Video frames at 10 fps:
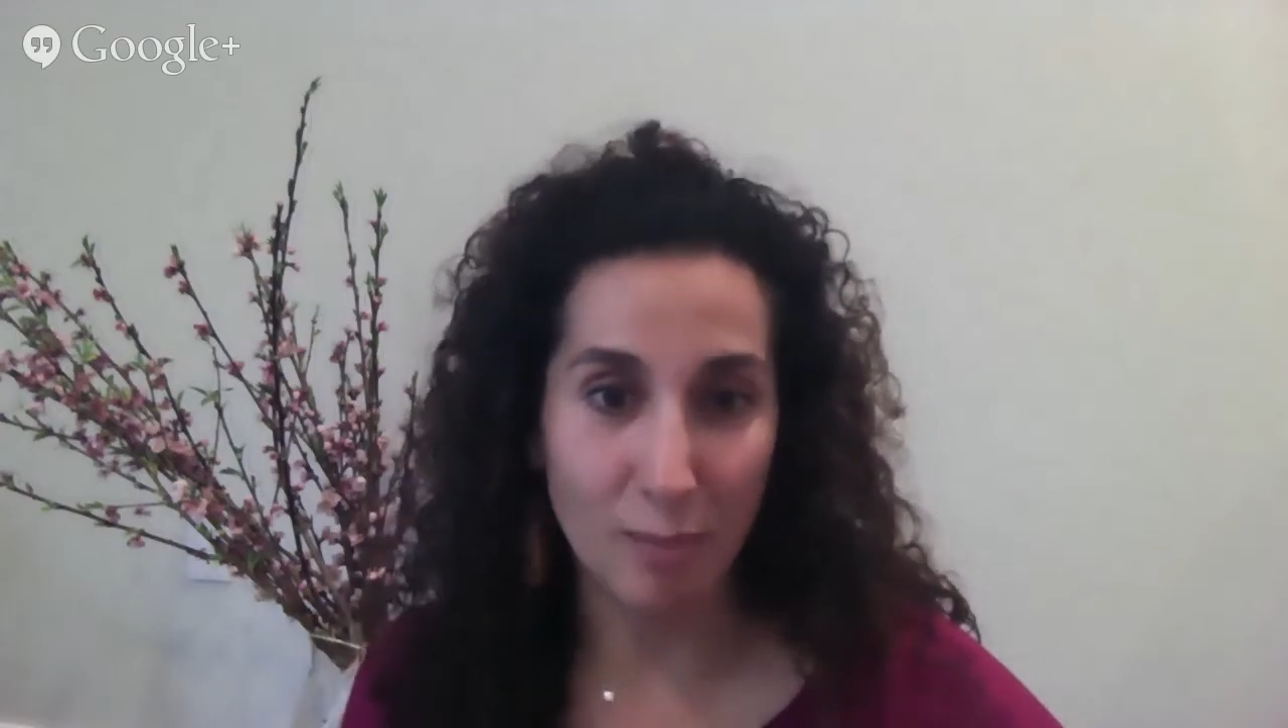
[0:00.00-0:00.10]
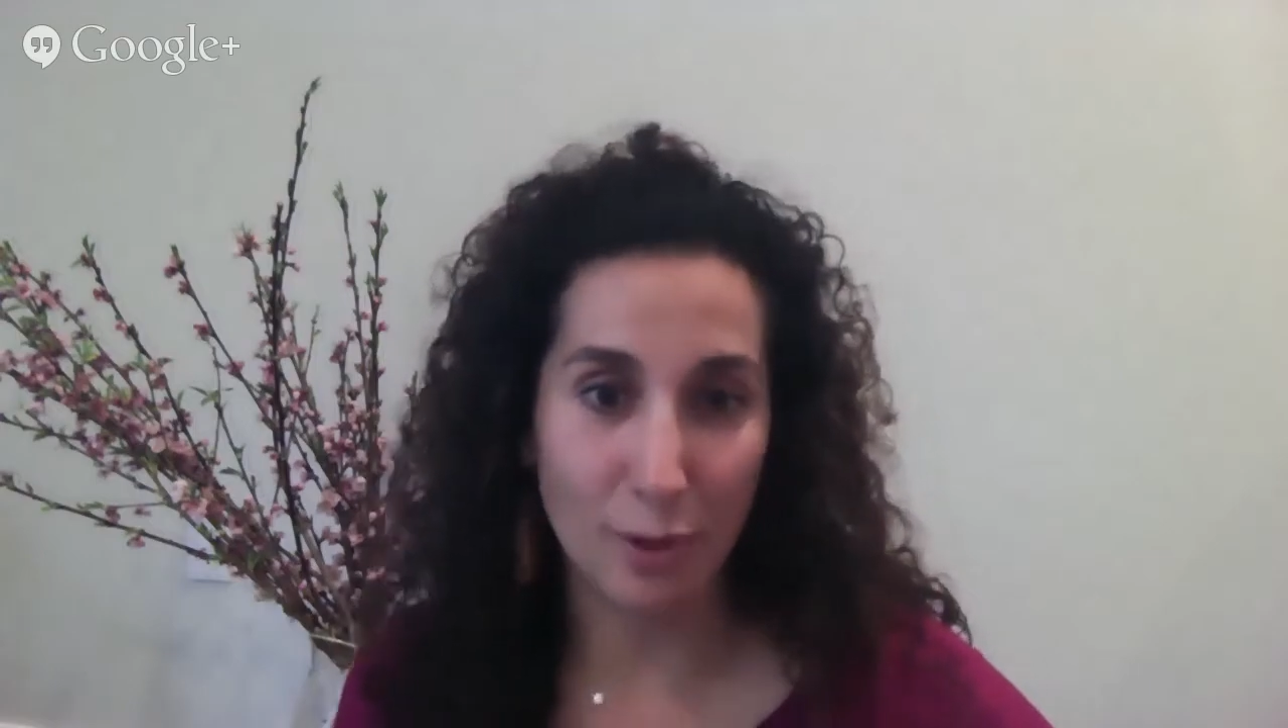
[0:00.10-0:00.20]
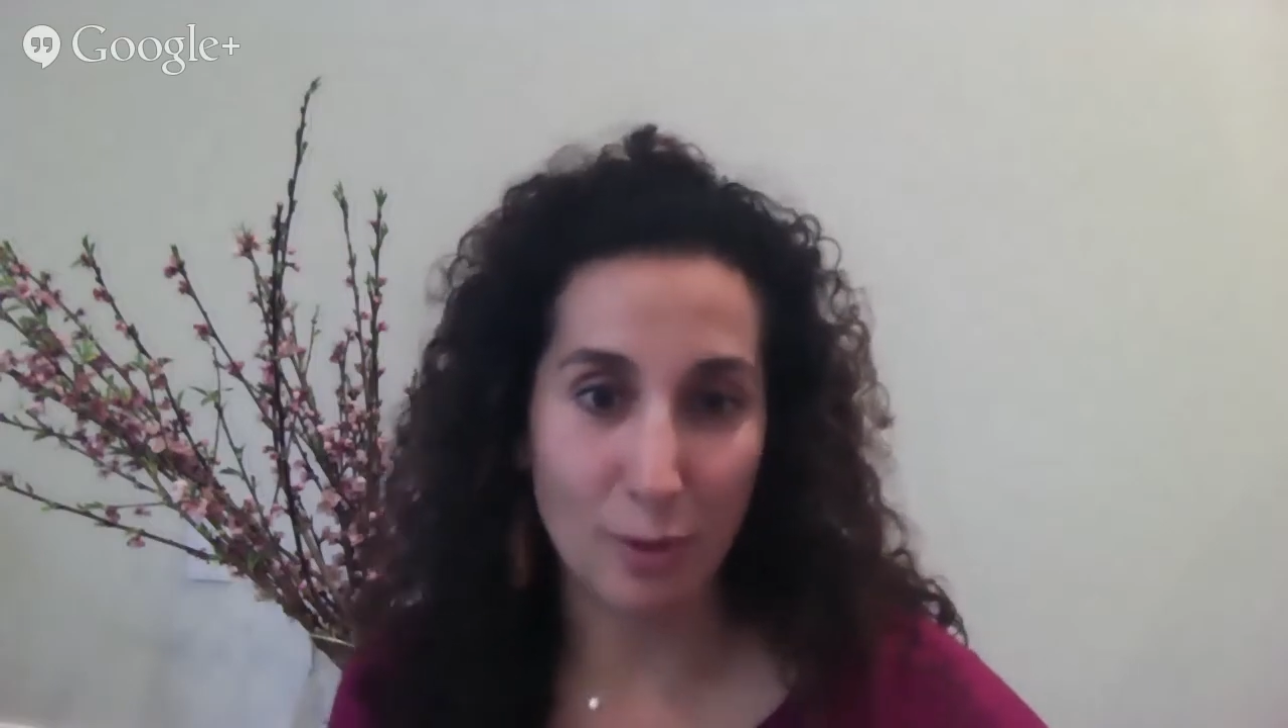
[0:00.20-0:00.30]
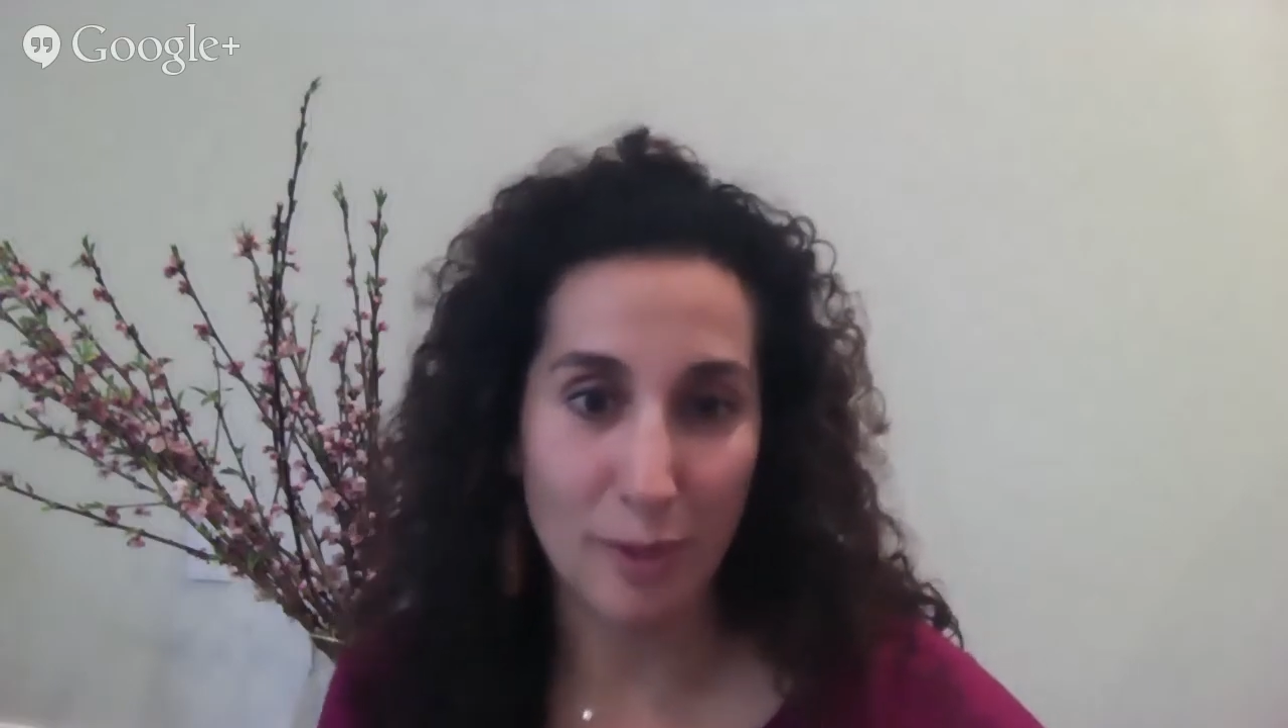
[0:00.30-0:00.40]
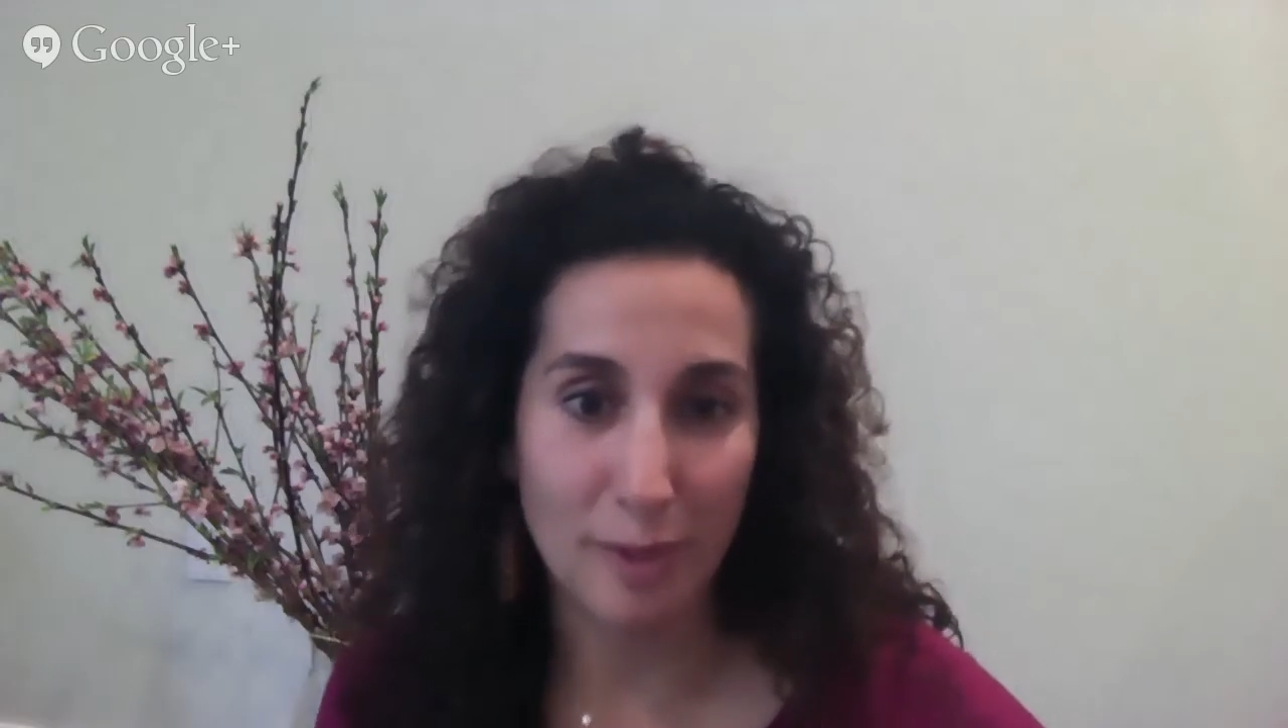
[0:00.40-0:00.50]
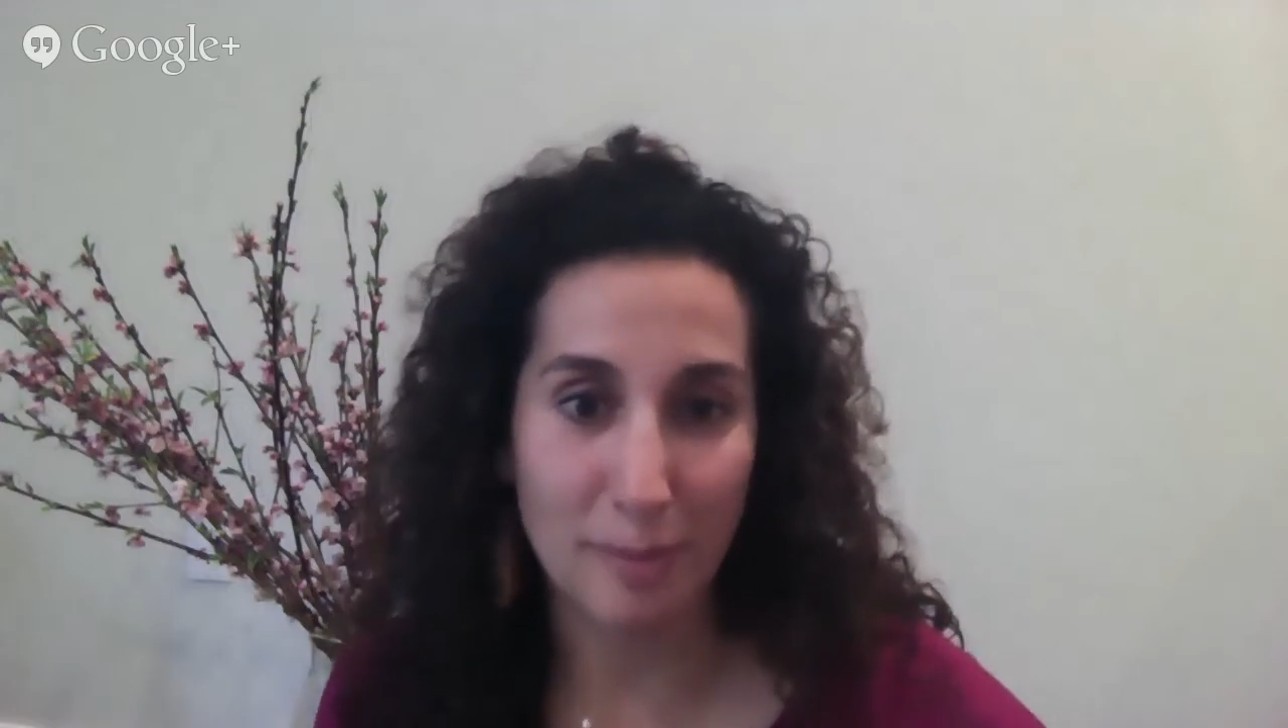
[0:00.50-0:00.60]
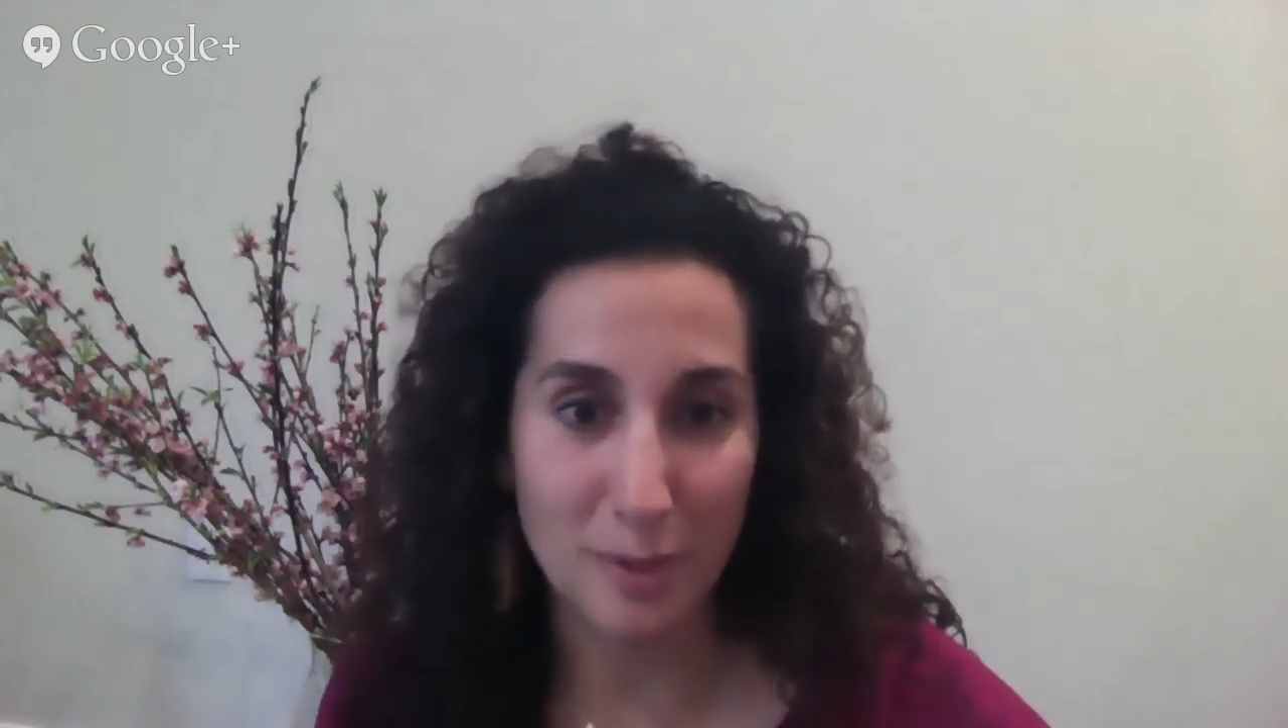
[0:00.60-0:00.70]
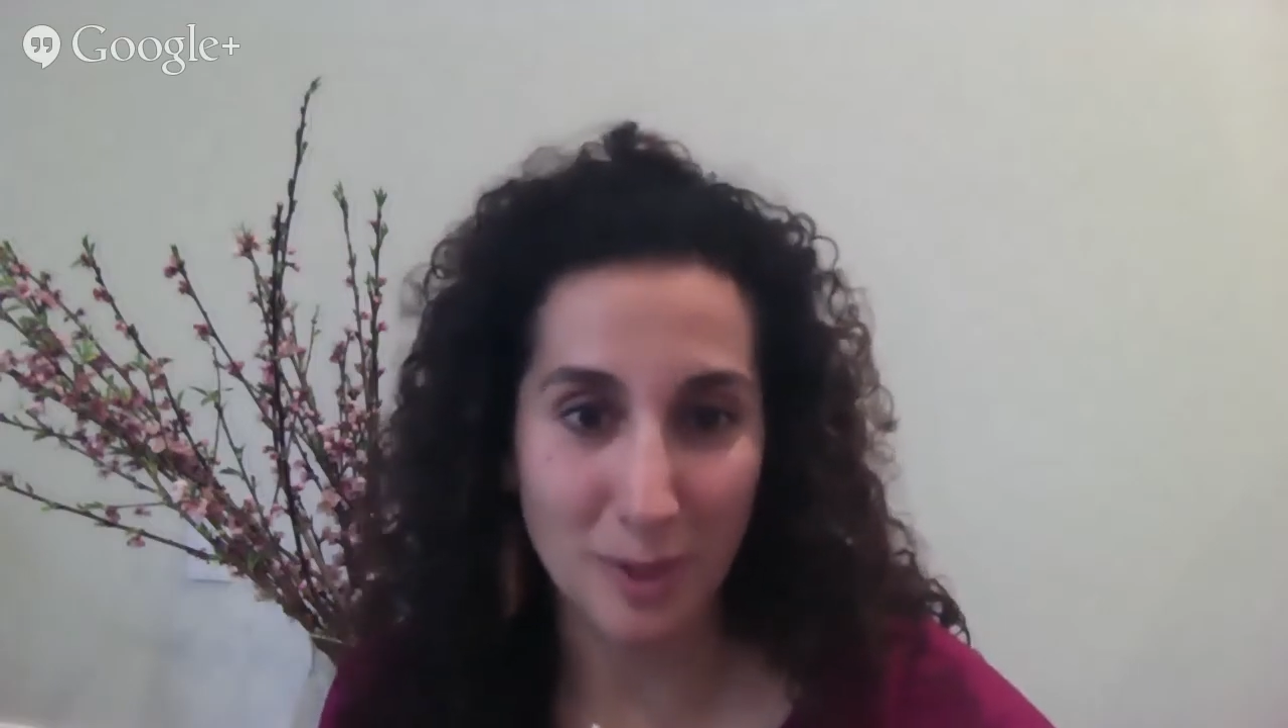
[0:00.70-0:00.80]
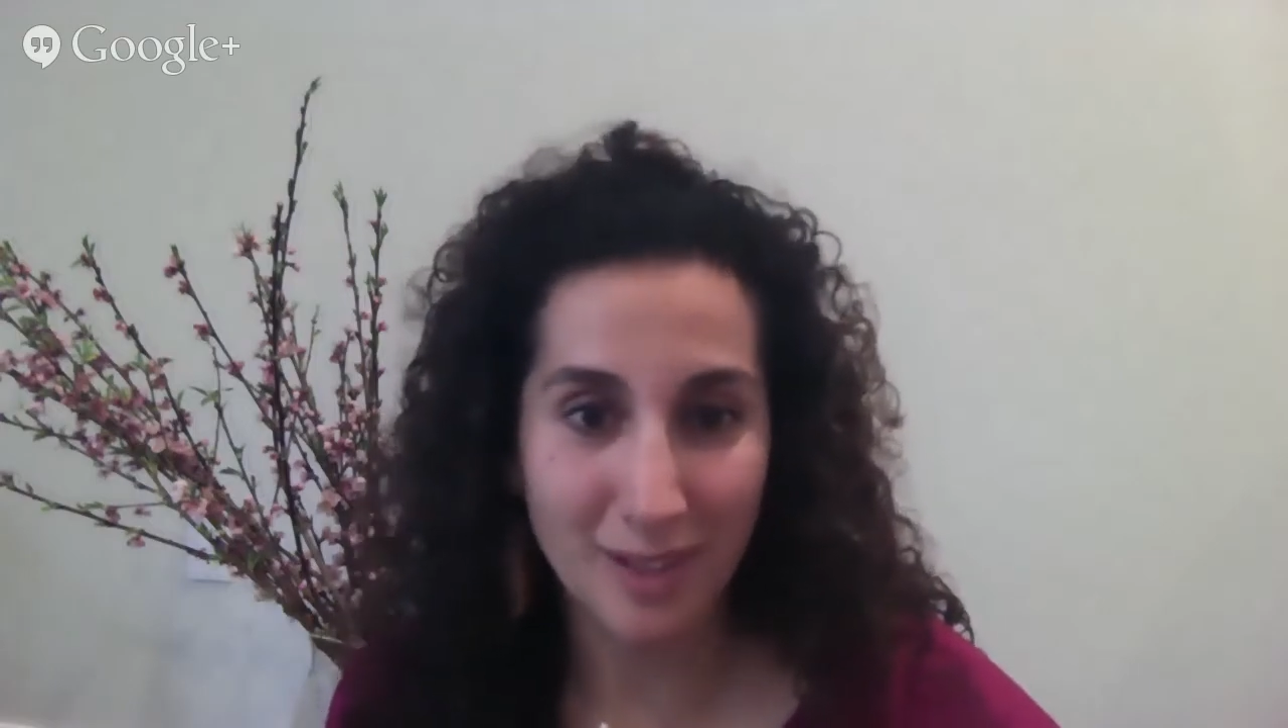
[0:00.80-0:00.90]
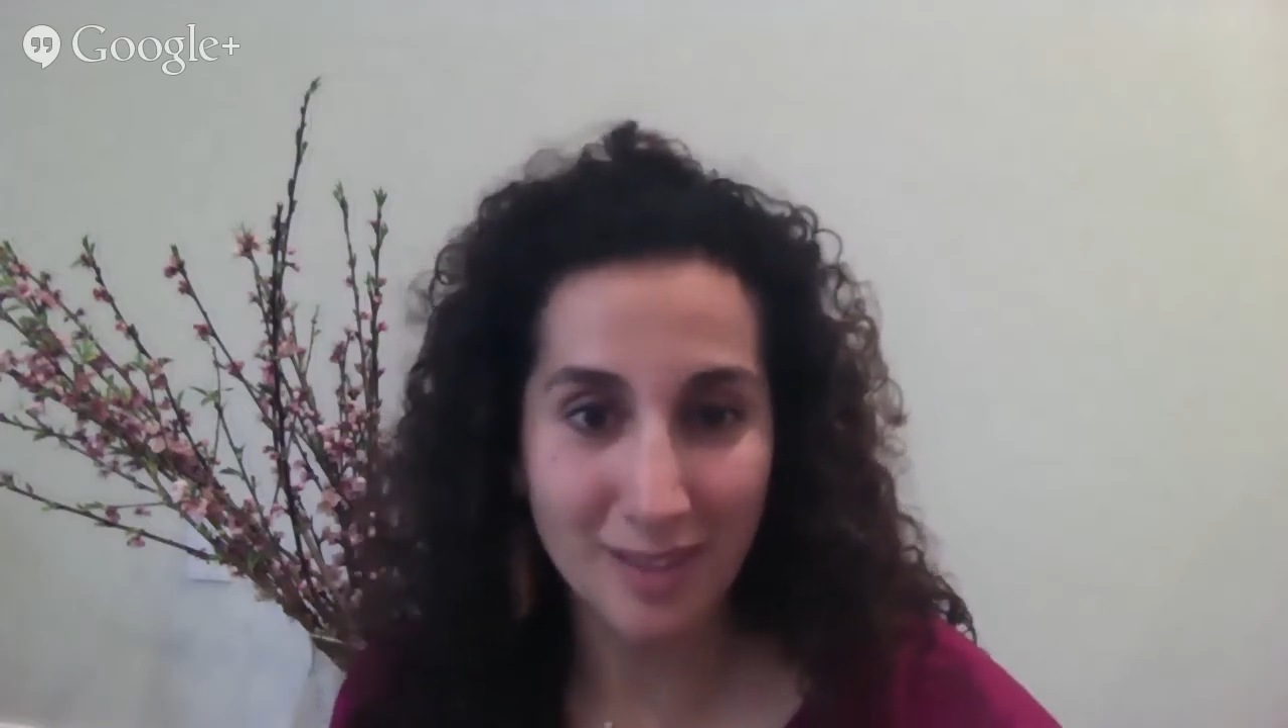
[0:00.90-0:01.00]
birth prep as
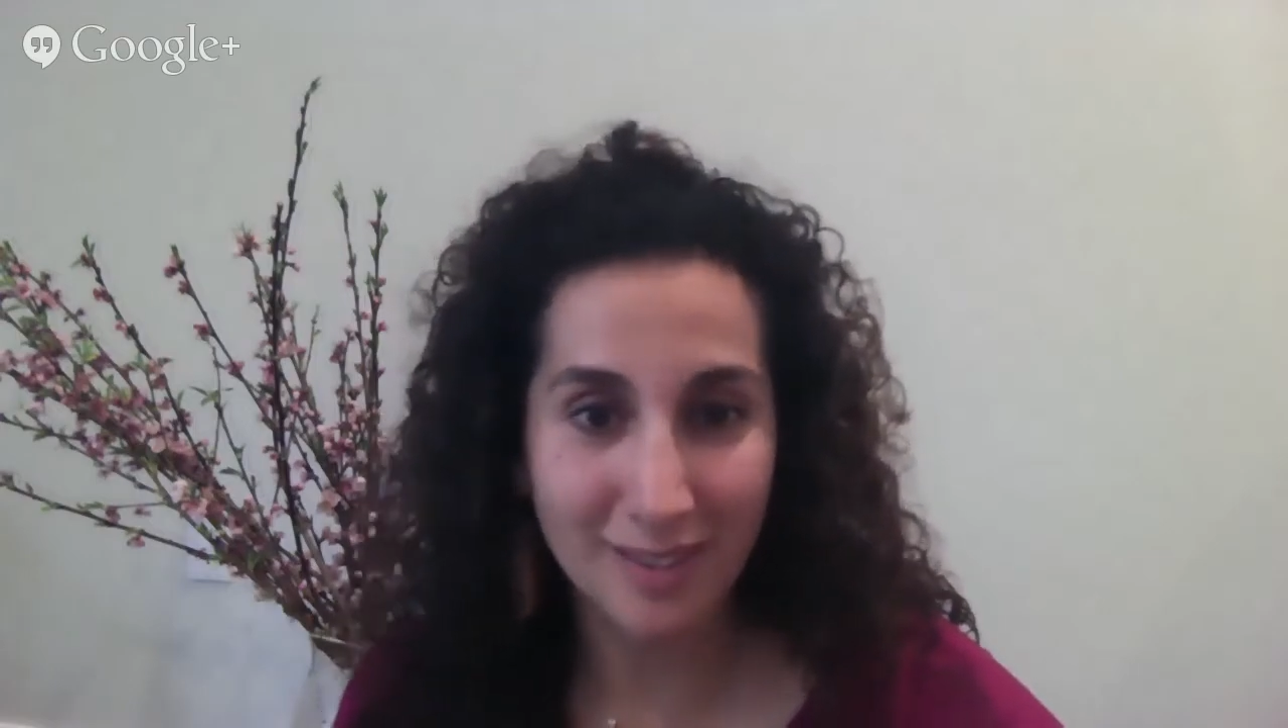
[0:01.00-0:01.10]
well.